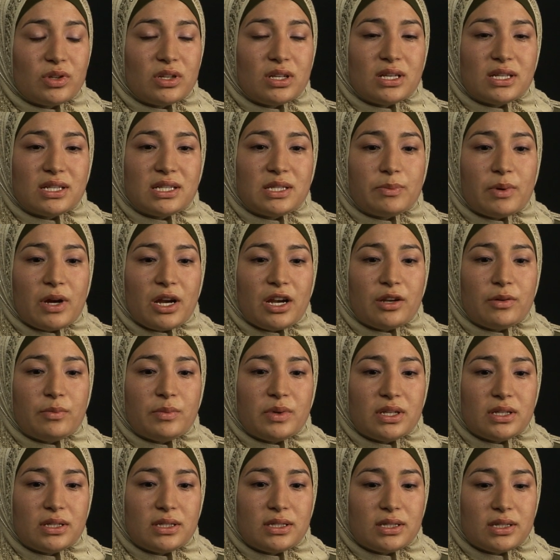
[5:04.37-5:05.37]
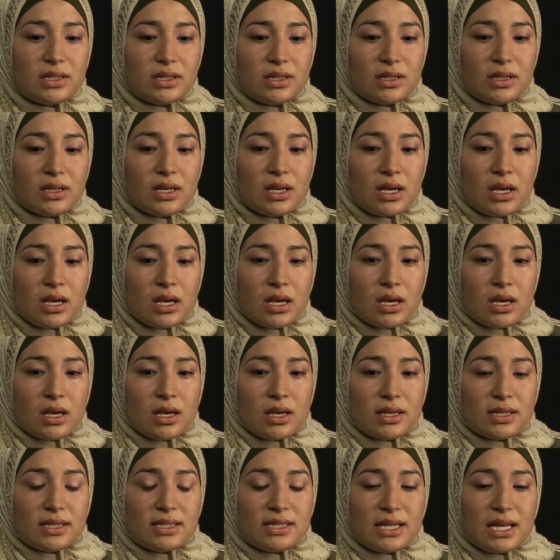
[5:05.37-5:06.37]
really inspired me to
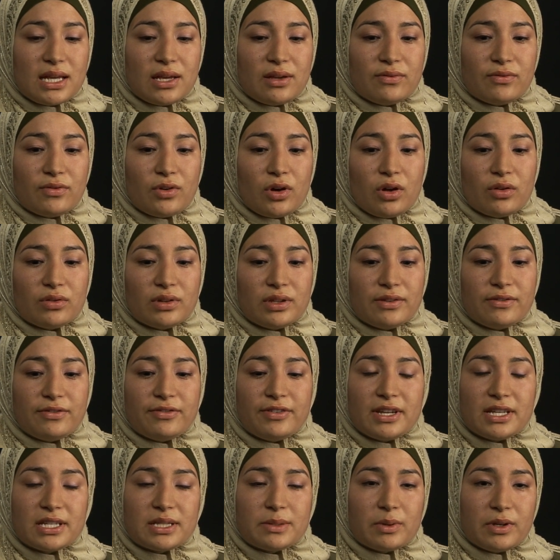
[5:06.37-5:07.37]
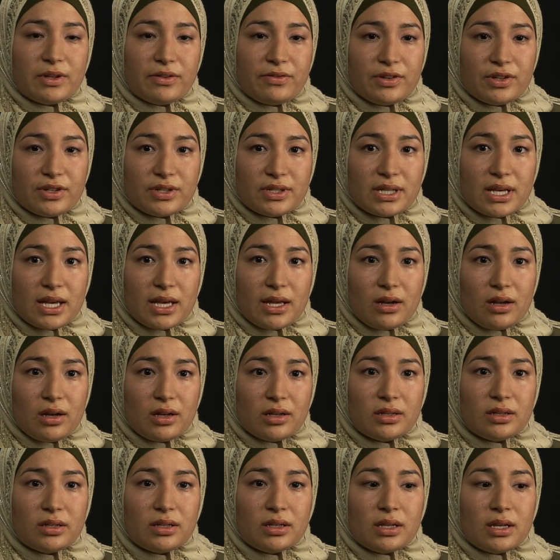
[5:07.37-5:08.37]
stay involved and face my fears head
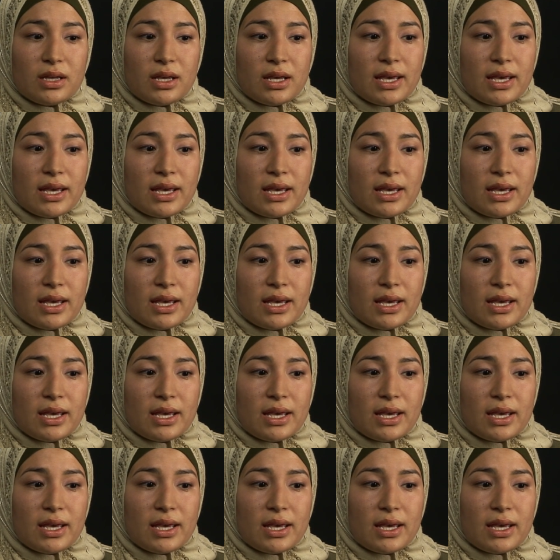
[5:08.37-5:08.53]
on.